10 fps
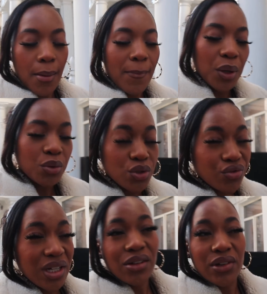It was
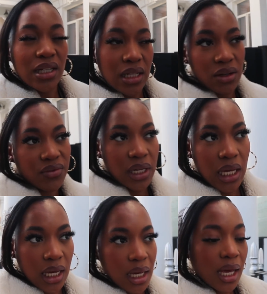really
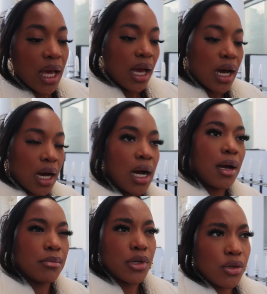lovely.
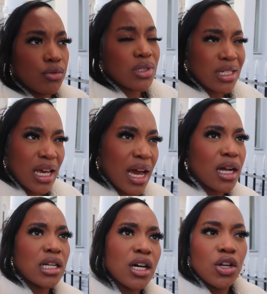It had
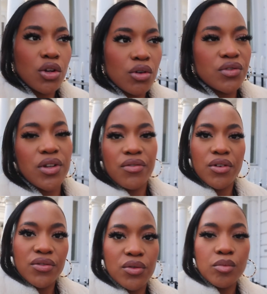like a lot of
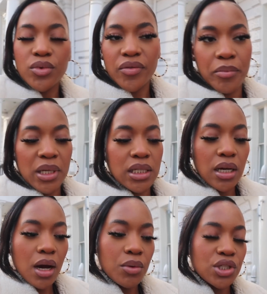different forms of
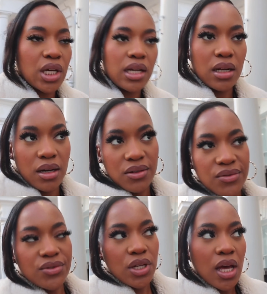media, which I
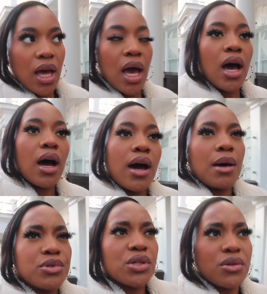loved.
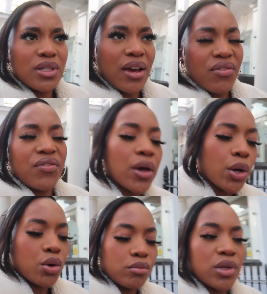So there was like
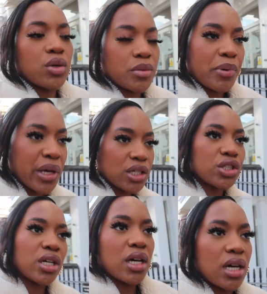film, there was
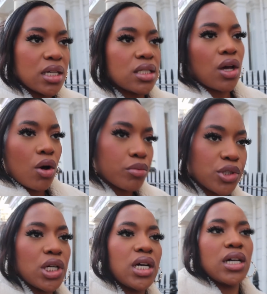pictures,
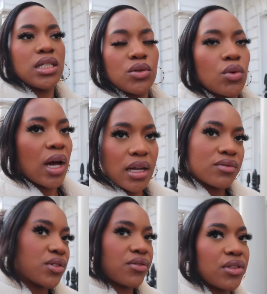sculptures, all kinds of
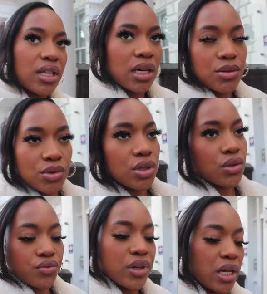different things, which I was
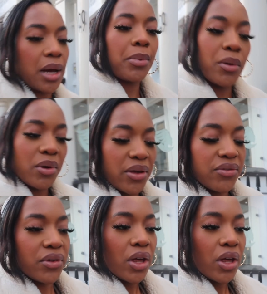really happy with.